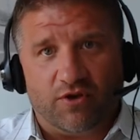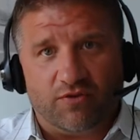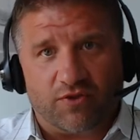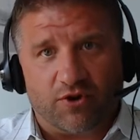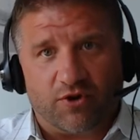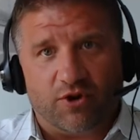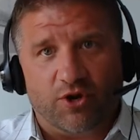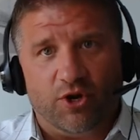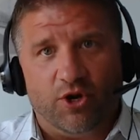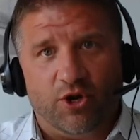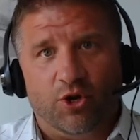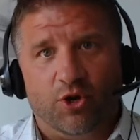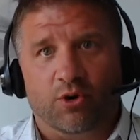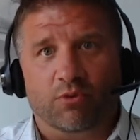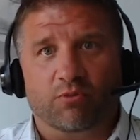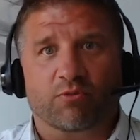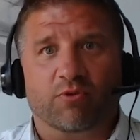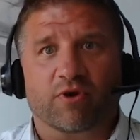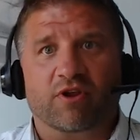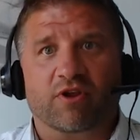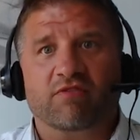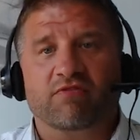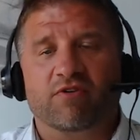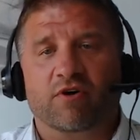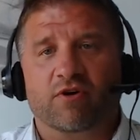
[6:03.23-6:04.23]
on their home,
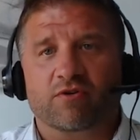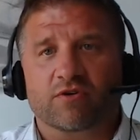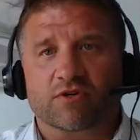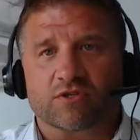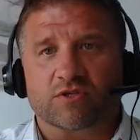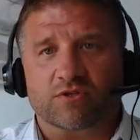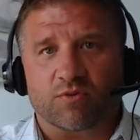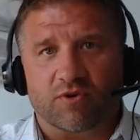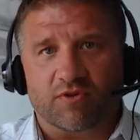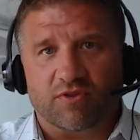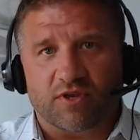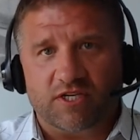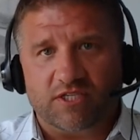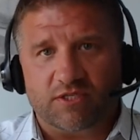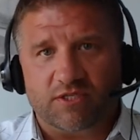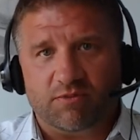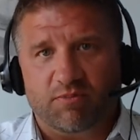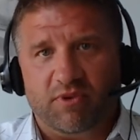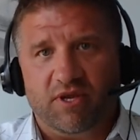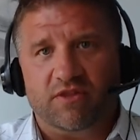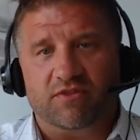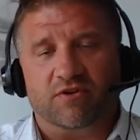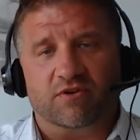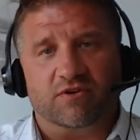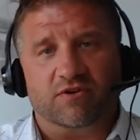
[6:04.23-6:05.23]
refocus where they
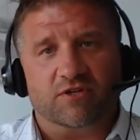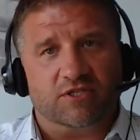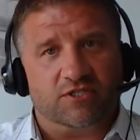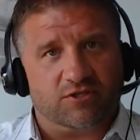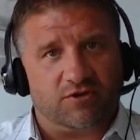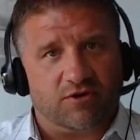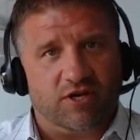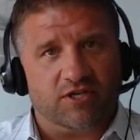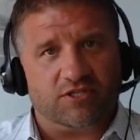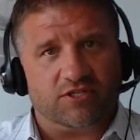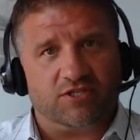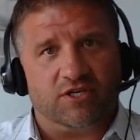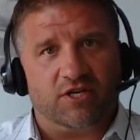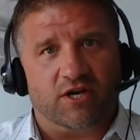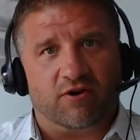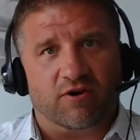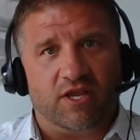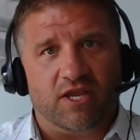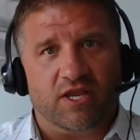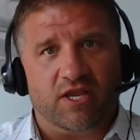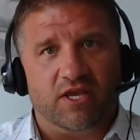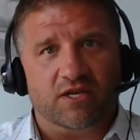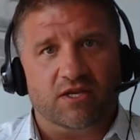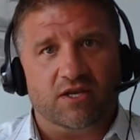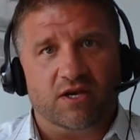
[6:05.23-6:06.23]
spend their discretionary
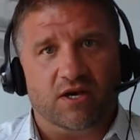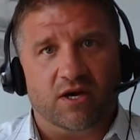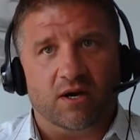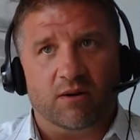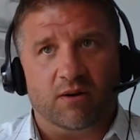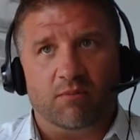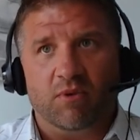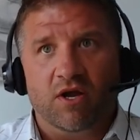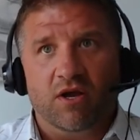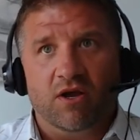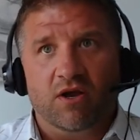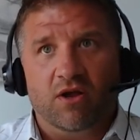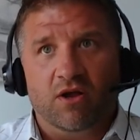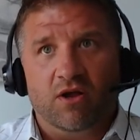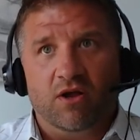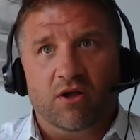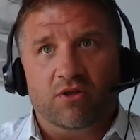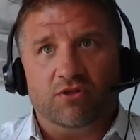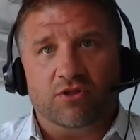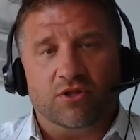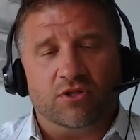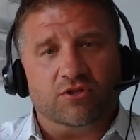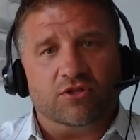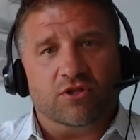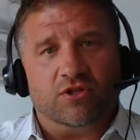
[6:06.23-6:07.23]
income,
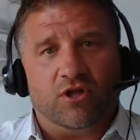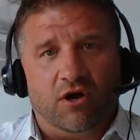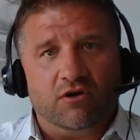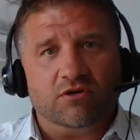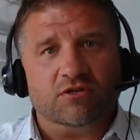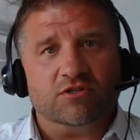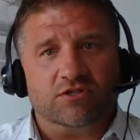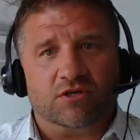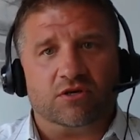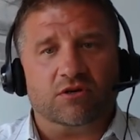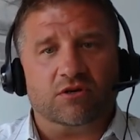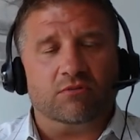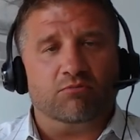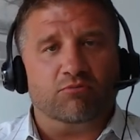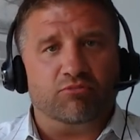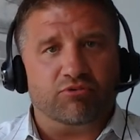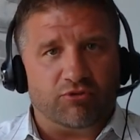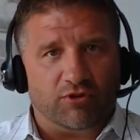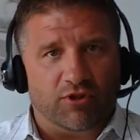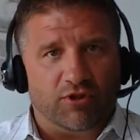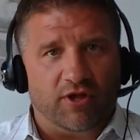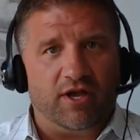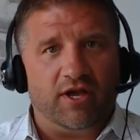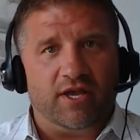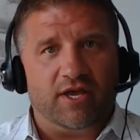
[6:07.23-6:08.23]
the long term
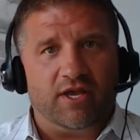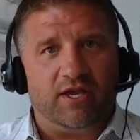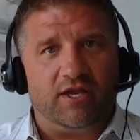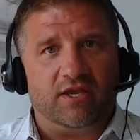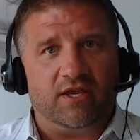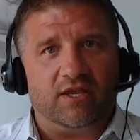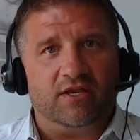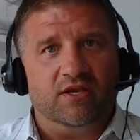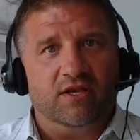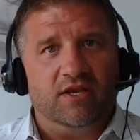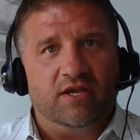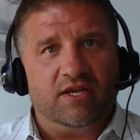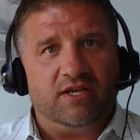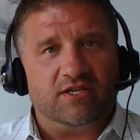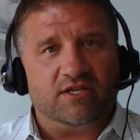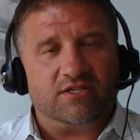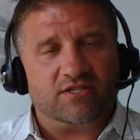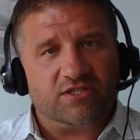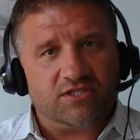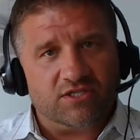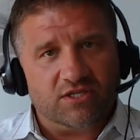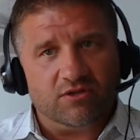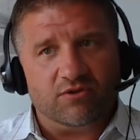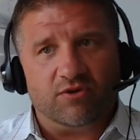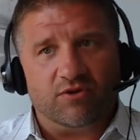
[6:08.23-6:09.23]
play is
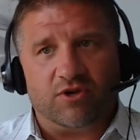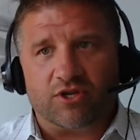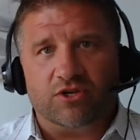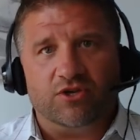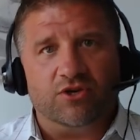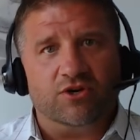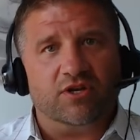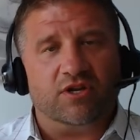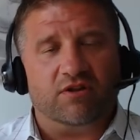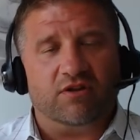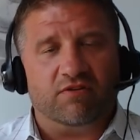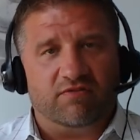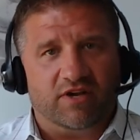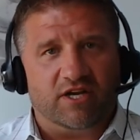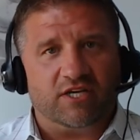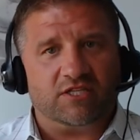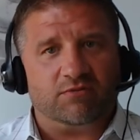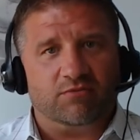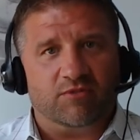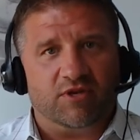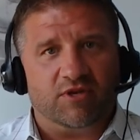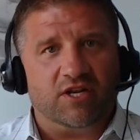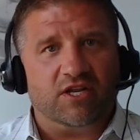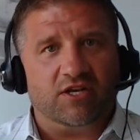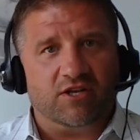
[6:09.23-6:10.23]
still a good
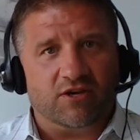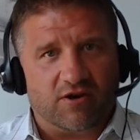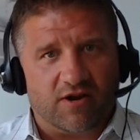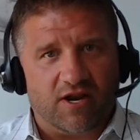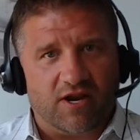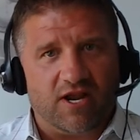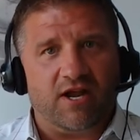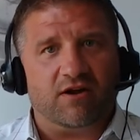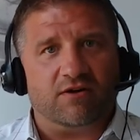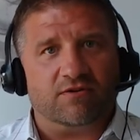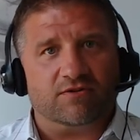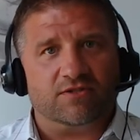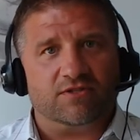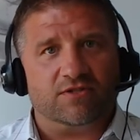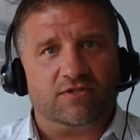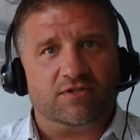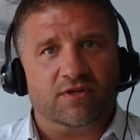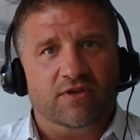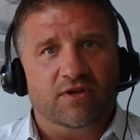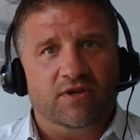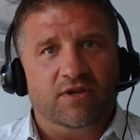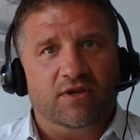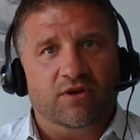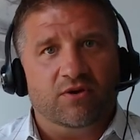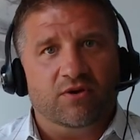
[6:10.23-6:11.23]
investment in your house
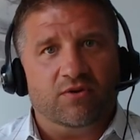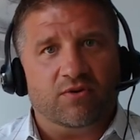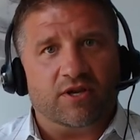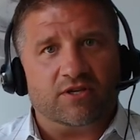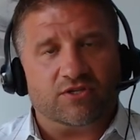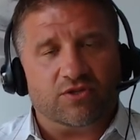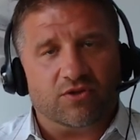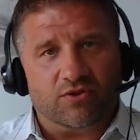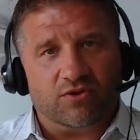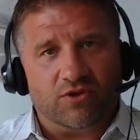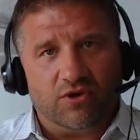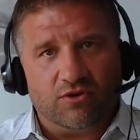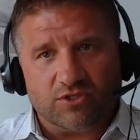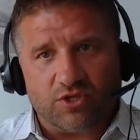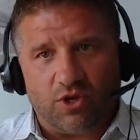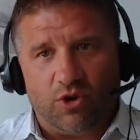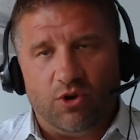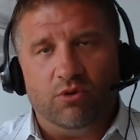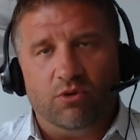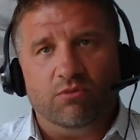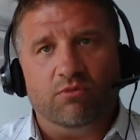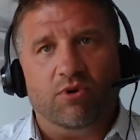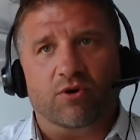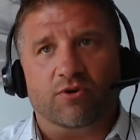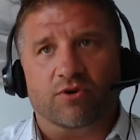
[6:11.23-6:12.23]
right? So those
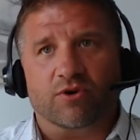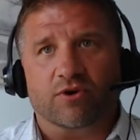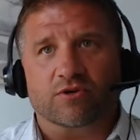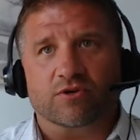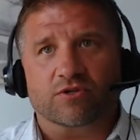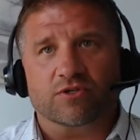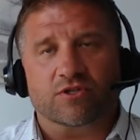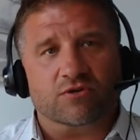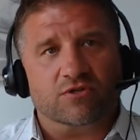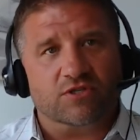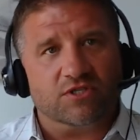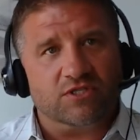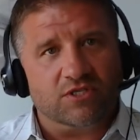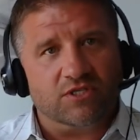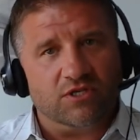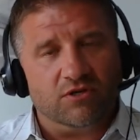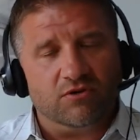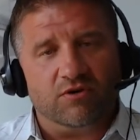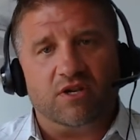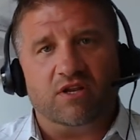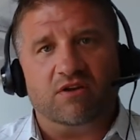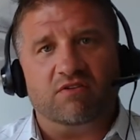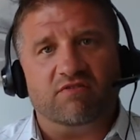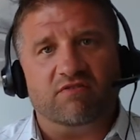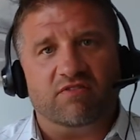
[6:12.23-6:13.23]
homeowners, there's
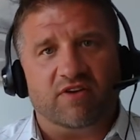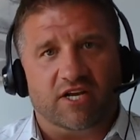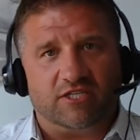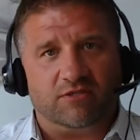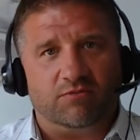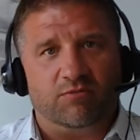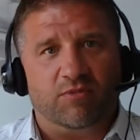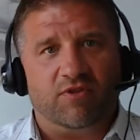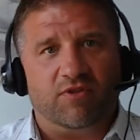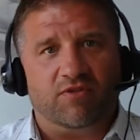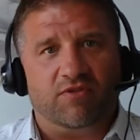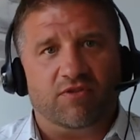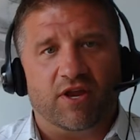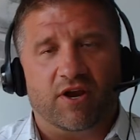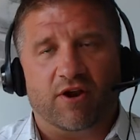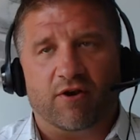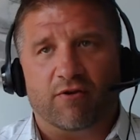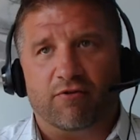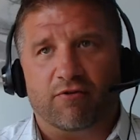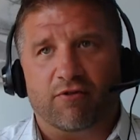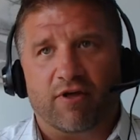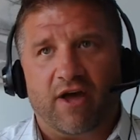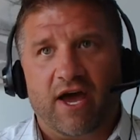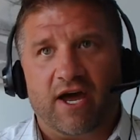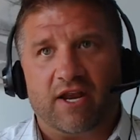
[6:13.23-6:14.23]
still an investment
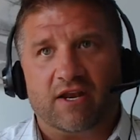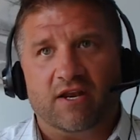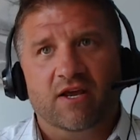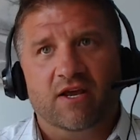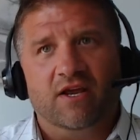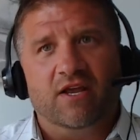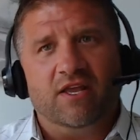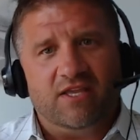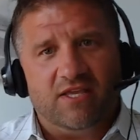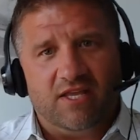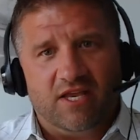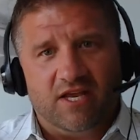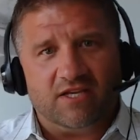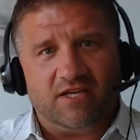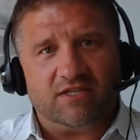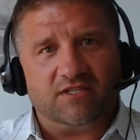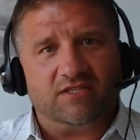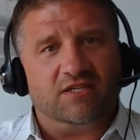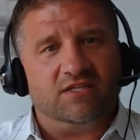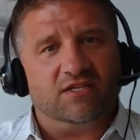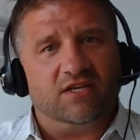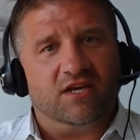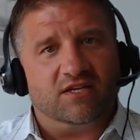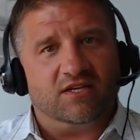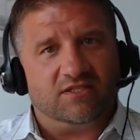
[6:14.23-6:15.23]
there that, yes,
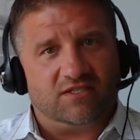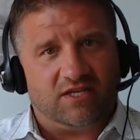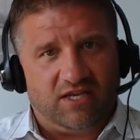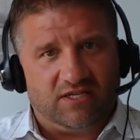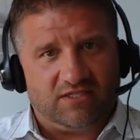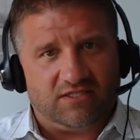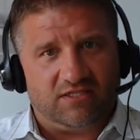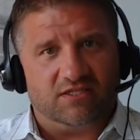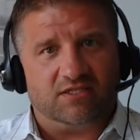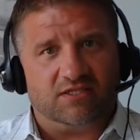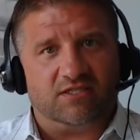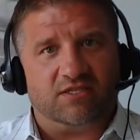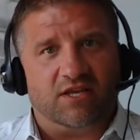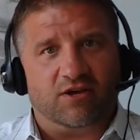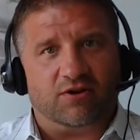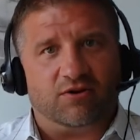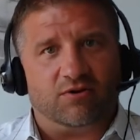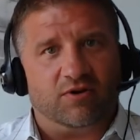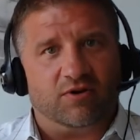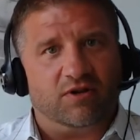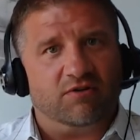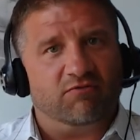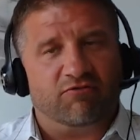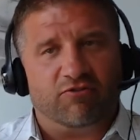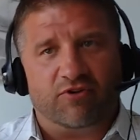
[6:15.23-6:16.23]
the dust has to
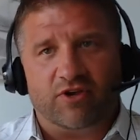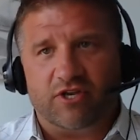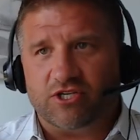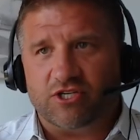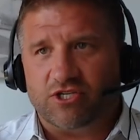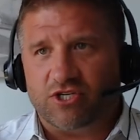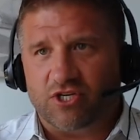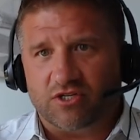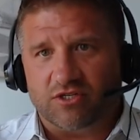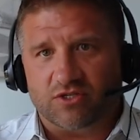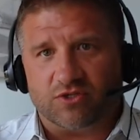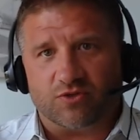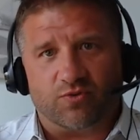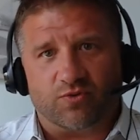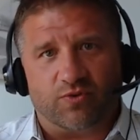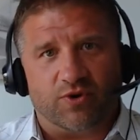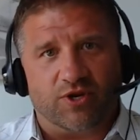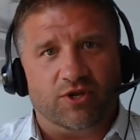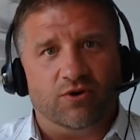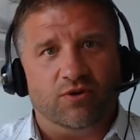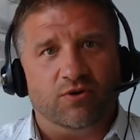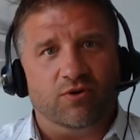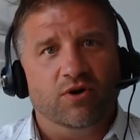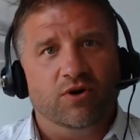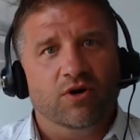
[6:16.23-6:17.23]
settle. Inflation is
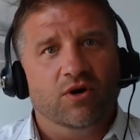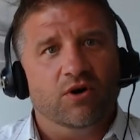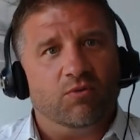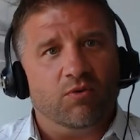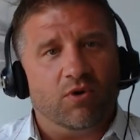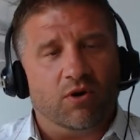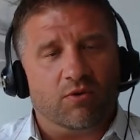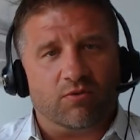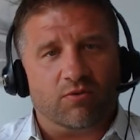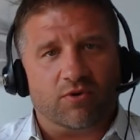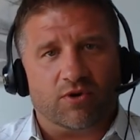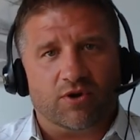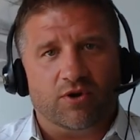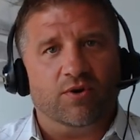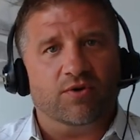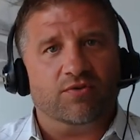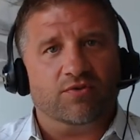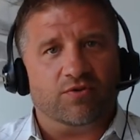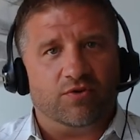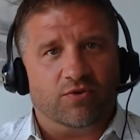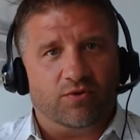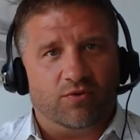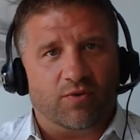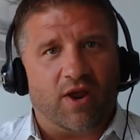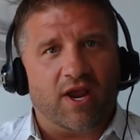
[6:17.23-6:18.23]
real. What we're going
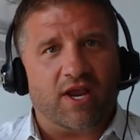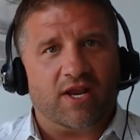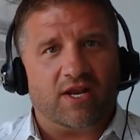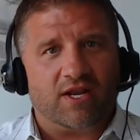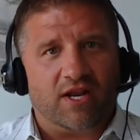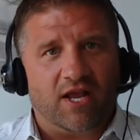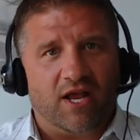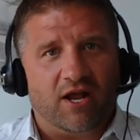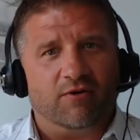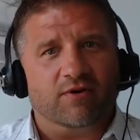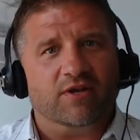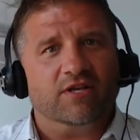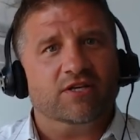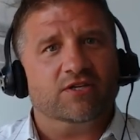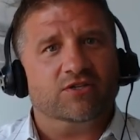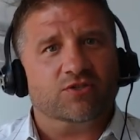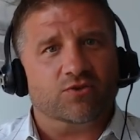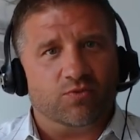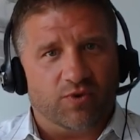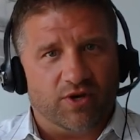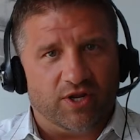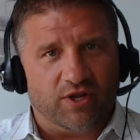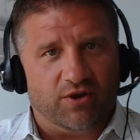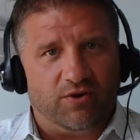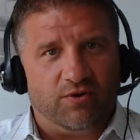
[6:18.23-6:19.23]
through right now is
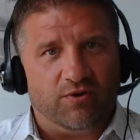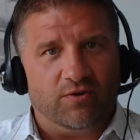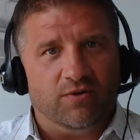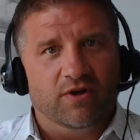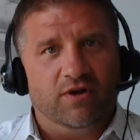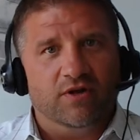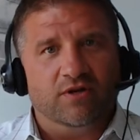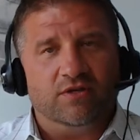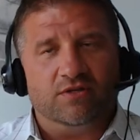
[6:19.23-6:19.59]
real.